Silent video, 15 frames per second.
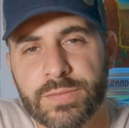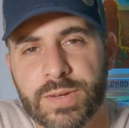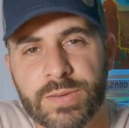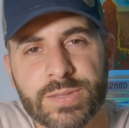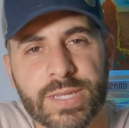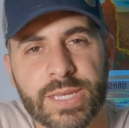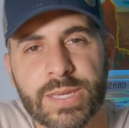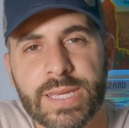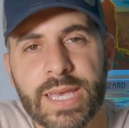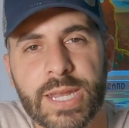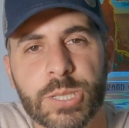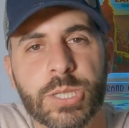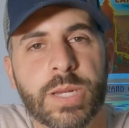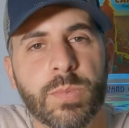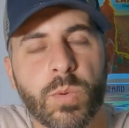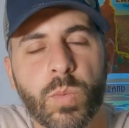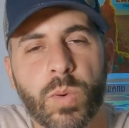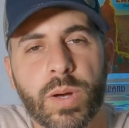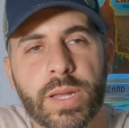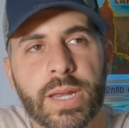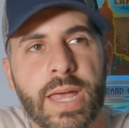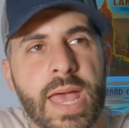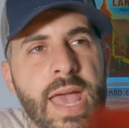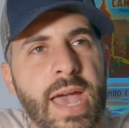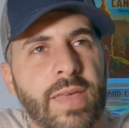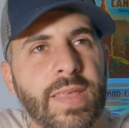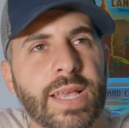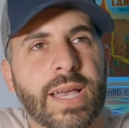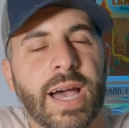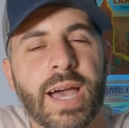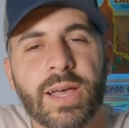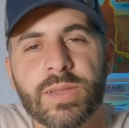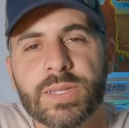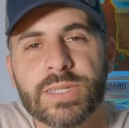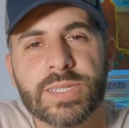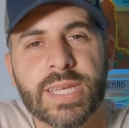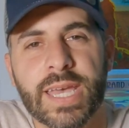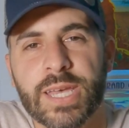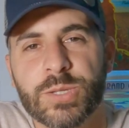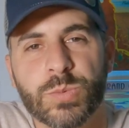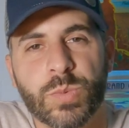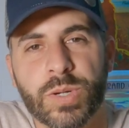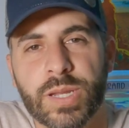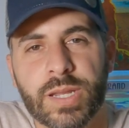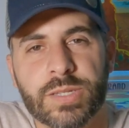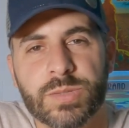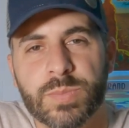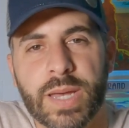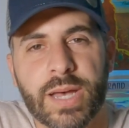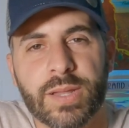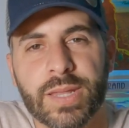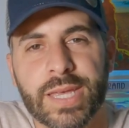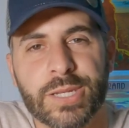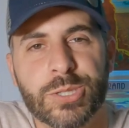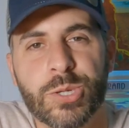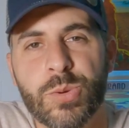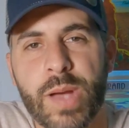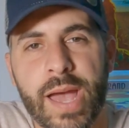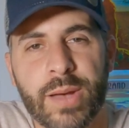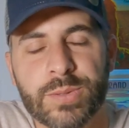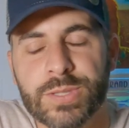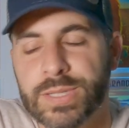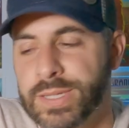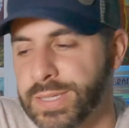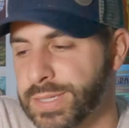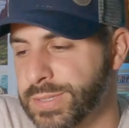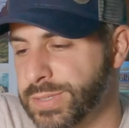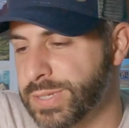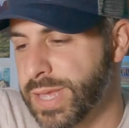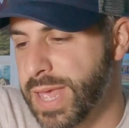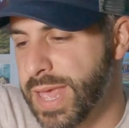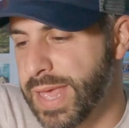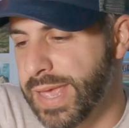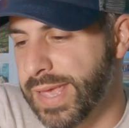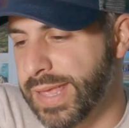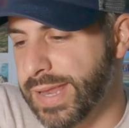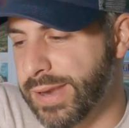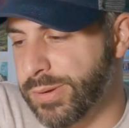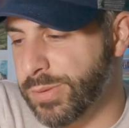and I was like, you can get a cheaper one. I think Coghlan's has one. It's about like 2 ounces, and it